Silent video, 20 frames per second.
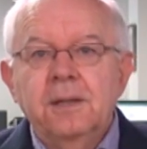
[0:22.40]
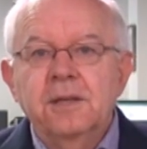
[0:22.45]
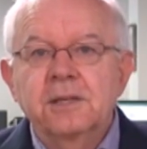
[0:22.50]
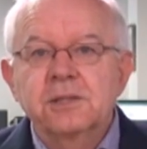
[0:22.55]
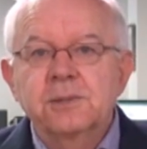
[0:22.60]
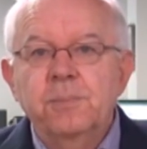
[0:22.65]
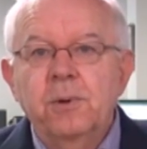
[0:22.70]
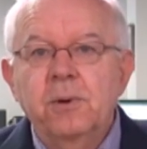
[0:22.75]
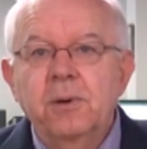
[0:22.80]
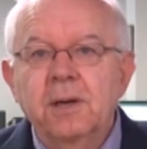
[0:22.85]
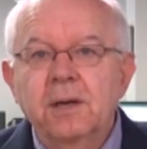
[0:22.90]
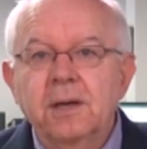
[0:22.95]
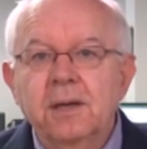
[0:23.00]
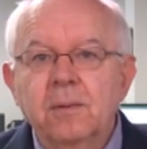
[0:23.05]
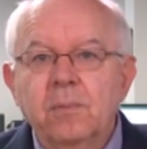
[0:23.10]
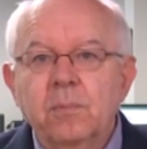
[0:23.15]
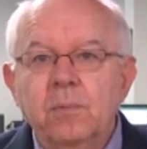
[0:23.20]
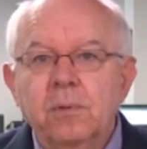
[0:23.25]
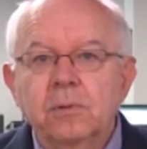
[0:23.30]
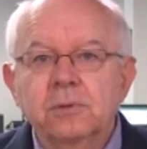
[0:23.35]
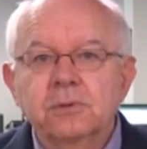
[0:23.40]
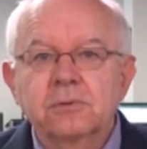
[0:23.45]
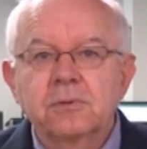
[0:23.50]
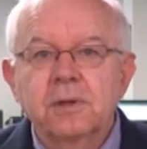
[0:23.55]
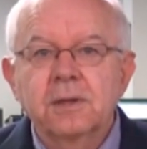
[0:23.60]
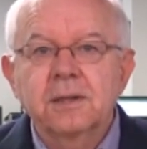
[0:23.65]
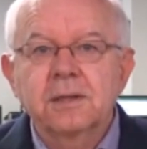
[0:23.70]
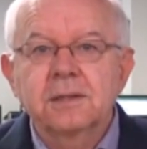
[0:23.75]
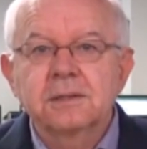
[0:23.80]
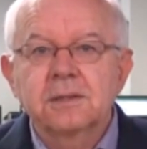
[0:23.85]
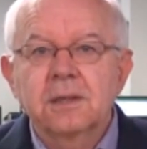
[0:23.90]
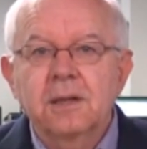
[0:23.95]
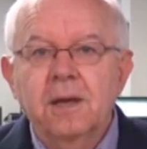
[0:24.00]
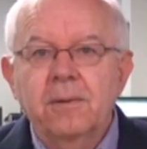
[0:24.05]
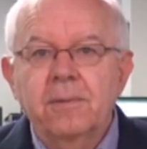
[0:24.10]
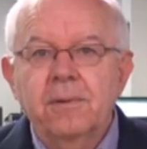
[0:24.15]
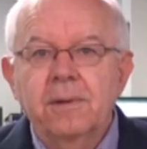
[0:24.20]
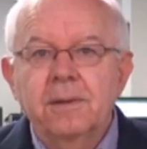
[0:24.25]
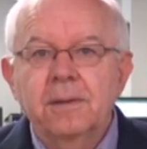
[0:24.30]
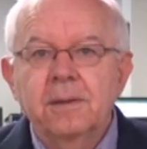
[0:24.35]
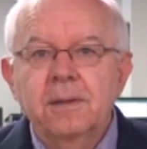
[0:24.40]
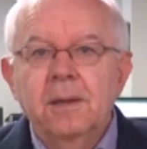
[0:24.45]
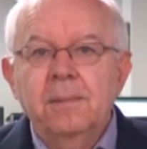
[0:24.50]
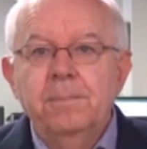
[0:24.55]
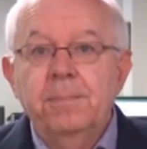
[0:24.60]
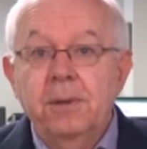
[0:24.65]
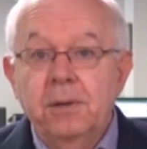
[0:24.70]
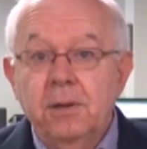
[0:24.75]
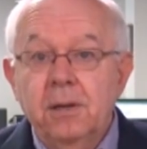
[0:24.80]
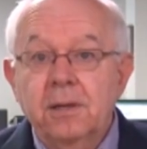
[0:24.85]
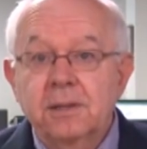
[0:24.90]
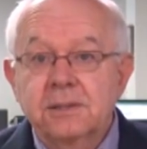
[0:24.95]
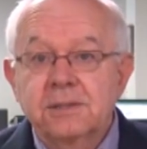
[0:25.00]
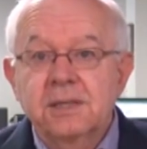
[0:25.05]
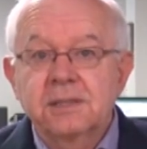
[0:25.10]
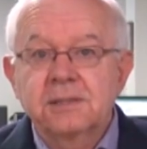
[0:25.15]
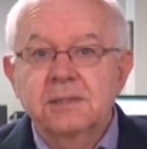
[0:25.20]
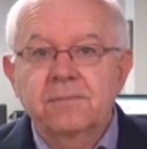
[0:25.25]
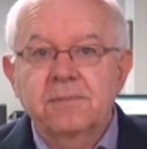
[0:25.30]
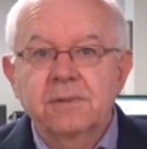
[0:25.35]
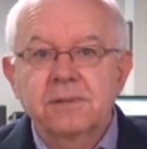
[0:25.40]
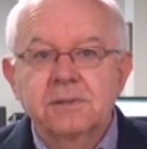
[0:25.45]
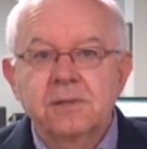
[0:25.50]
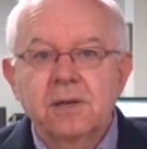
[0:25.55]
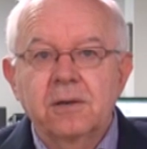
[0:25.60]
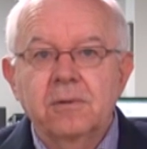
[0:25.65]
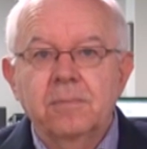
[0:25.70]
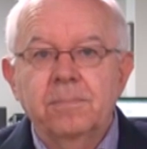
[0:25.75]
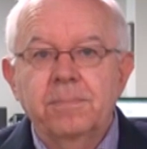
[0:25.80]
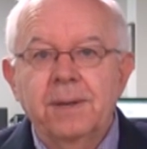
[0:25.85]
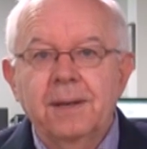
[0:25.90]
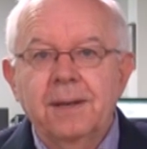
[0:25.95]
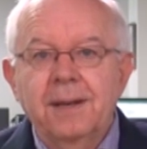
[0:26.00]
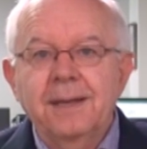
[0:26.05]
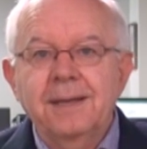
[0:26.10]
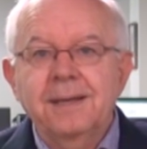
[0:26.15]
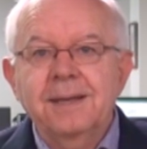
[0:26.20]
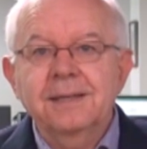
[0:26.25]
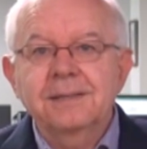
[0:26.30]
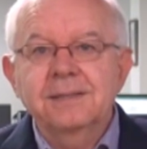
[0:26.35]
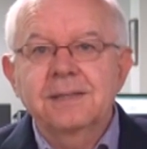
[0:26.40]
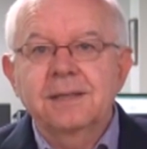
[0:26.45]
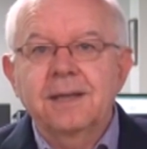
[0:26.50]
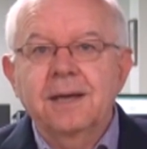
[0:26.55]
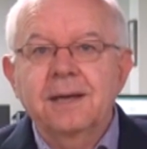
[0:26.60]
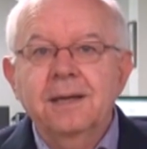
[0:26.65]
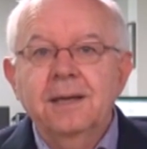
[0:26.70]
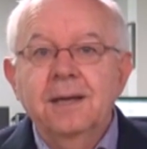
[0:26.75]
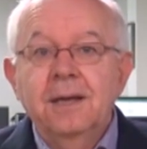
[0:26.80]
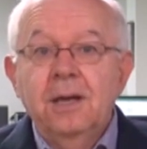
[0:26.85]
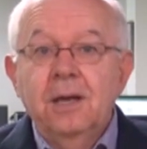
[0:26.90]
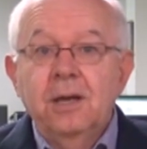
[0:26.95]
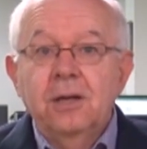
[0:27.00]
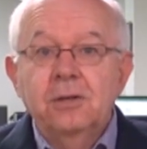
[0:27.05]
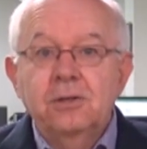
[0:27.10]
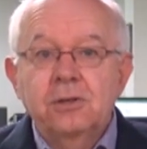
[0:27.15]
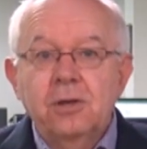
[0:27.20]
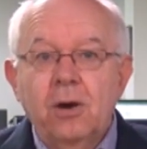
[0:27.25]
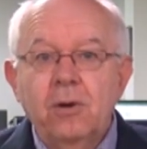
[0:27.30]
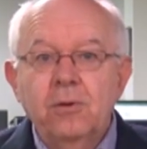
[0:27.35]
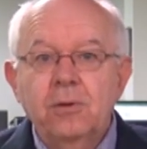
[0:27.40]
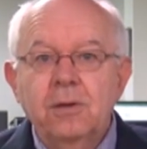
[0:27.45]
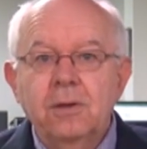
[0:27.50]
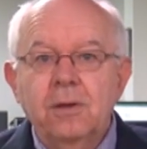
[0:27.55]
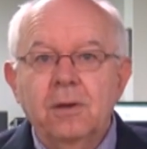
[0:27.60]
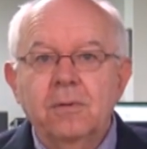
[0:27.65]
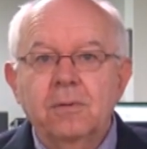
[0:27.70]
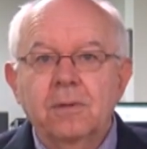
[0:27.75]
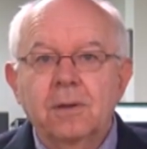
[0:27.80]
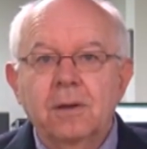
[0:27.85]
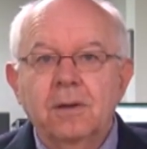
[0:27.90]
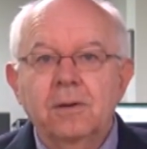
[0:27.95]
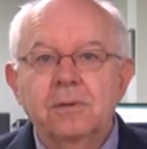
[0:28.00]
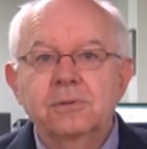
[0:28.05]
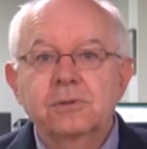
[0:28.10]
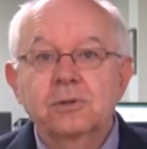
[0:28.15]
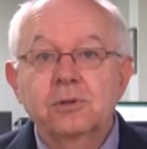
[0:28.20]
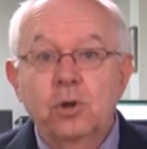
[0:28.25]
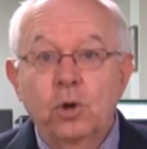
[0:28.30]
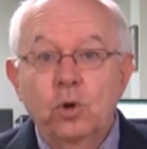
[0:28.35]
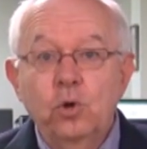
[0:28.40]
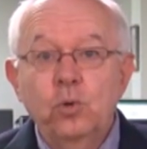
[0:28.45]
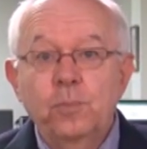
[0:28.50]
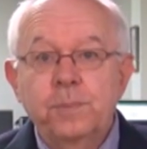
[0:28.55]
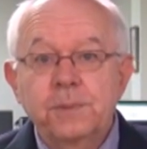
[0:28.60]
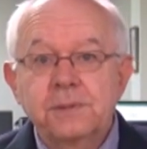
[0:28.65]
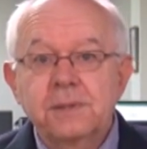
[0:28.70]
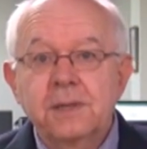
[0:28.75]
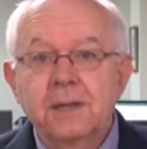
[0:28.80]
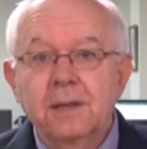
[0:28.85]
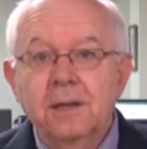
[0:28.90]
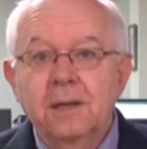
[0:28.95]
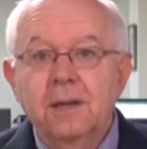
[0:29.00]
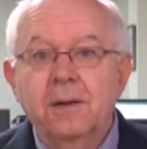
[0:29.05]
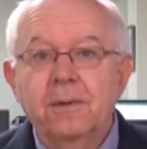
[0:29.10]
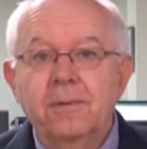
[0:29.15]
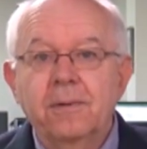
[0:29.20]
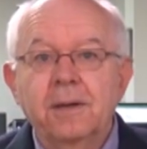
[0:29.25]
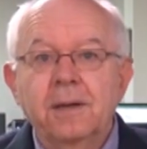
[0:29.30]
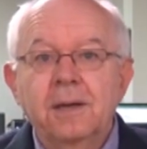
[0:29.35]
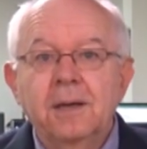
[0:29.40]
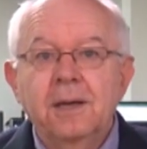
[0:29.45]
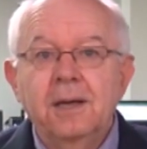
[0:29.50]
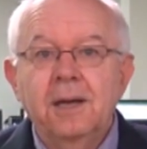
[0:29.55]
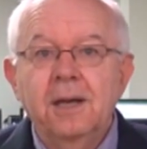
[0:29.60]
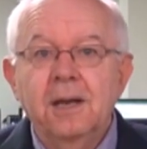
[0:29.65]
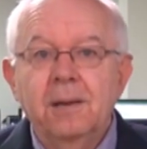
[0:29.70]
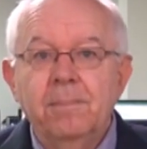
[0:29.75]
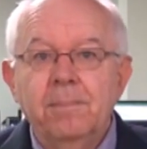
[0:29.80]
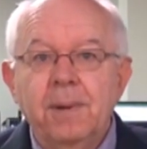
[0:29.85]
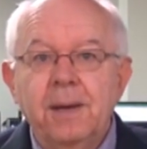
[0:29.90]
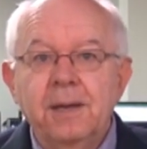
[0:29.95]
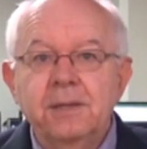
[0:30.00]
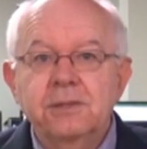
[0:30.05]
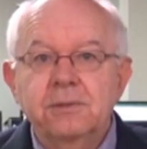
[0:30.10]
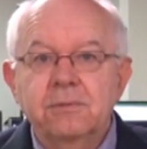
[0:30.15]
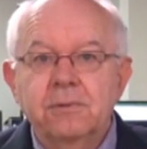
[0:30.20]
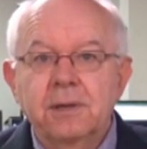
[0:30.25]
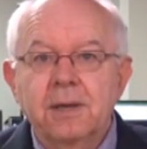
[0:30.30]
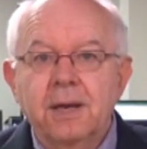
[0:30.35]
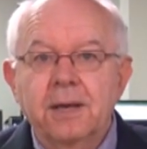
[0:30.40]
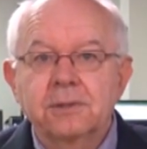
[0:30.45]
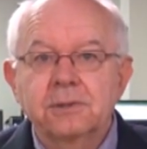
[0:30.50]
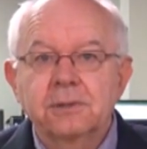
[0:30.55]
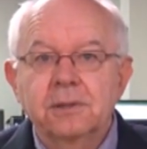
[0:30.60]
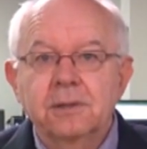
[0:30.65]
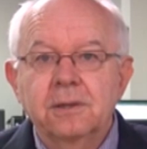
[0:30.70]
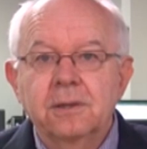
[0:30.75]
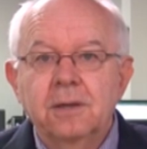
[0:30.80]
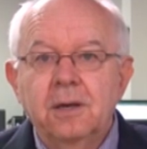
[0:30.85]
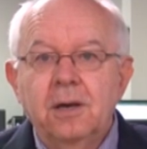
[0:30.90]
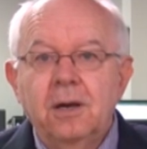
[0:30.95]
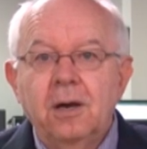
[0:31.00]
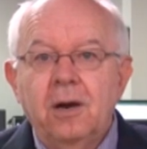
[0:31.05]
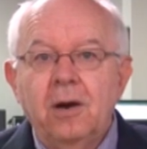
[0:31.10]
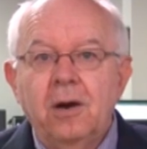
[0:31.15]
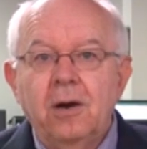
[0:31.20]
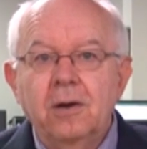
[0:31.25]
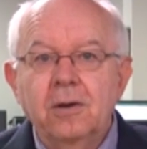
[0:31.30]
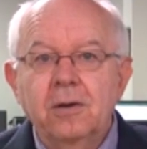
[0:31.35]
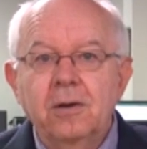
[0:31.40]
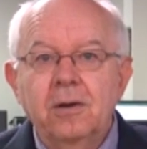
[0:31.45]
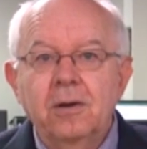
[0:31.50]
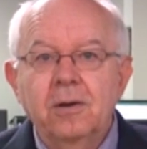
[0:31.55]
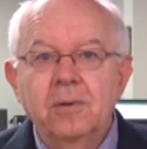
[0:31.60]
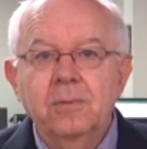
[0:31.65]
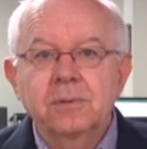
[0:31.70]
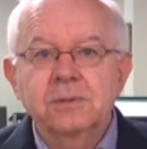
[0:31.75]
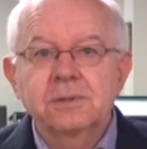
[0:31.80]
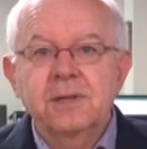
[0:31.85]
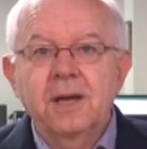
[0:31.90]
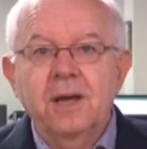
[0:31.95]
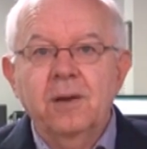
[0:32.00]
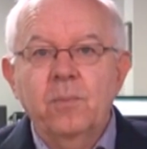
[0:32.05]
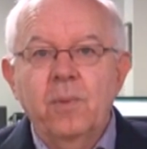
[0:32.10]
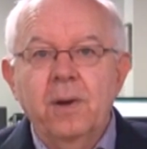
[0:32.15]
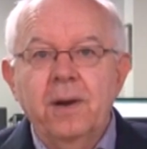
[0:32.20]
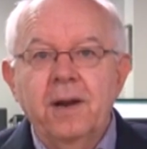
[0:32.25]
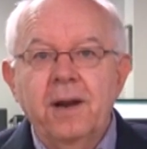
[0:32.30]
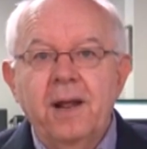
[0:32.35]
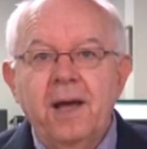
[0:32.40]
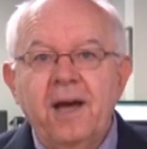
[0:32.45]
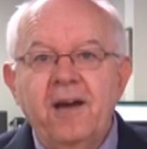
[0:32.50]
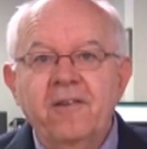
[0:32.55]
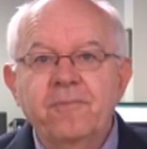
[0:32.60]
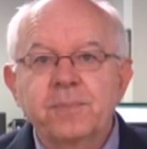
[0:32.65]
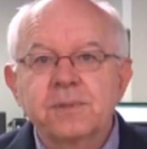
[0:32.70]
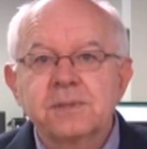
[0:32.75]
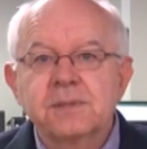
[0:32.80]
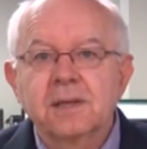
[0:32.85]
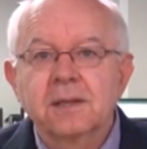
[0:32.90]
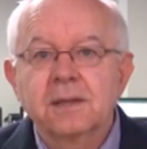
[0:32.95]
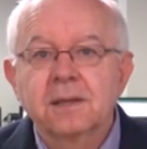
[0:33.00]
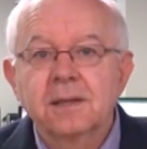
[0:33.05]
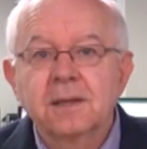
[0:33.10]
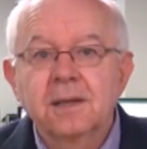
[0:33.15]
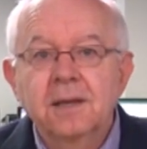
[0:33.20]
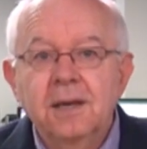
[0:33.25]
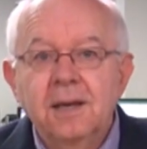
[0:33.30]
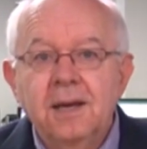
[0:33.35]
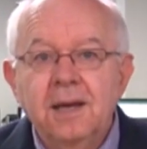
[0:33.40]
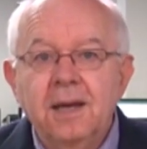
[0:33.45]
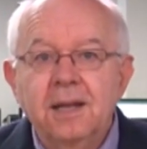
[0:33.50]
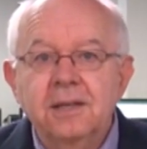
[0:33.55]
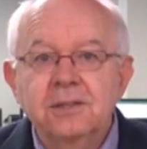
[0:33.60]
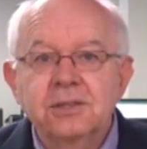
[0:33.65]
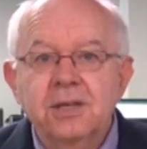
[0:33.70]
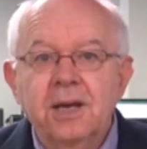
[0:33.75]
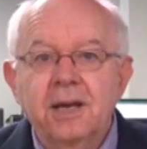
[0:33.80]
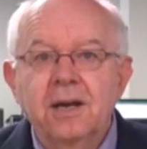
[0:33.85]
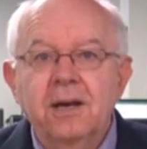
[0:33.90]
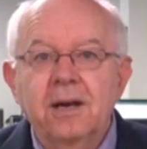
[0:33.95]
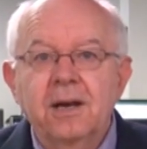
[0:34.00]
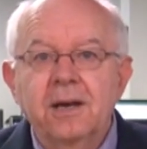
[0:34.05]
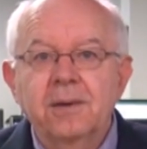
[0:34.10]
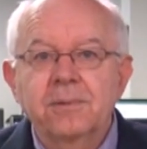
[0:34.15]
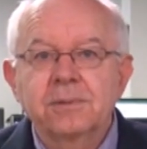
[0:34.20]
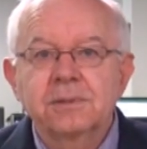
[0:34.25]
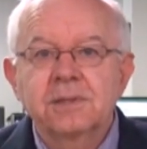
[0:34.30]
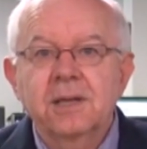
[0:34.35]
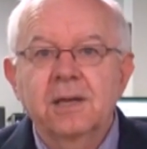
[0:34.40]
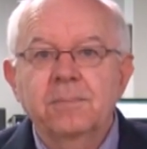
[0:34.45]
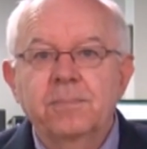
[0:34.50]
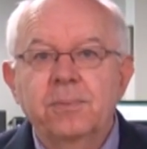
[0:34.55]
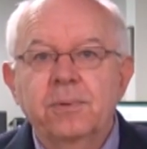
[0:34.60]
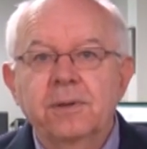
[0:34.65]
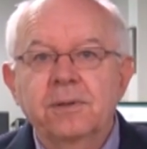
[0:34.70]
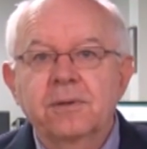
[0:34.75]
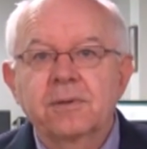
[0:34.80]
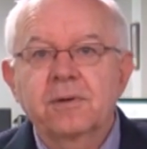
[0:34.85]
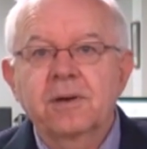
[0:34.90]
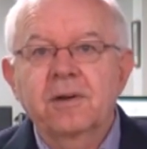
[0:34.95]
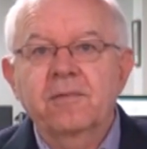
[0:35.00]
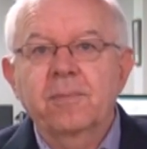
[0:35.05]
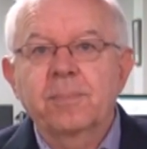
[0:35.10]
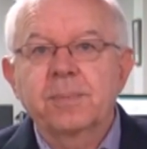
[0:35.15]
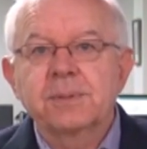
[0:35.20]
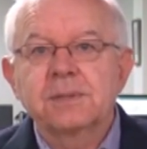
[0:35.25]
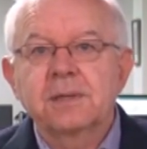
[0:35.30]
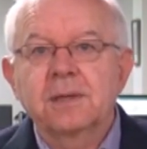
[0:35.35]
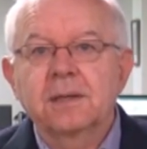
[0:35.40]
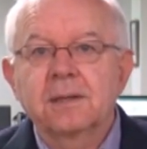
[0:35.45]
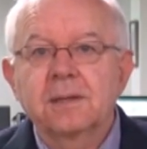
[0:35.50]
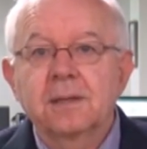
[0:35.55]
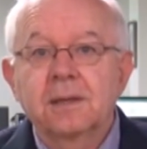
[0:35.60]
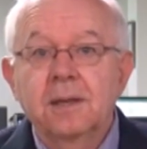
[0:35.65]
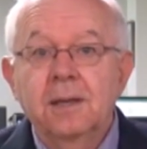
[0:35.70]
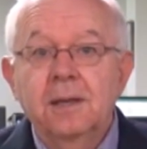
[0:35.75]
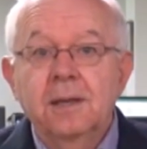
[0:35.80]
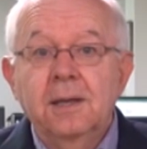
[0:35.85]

This morning, Wall Street is lower, but not excessively so. But late yesterday, Tokyo closed 2% lower in a major reaction. Hong Kong was down 1.5%, and Shanghai was down 0.3%.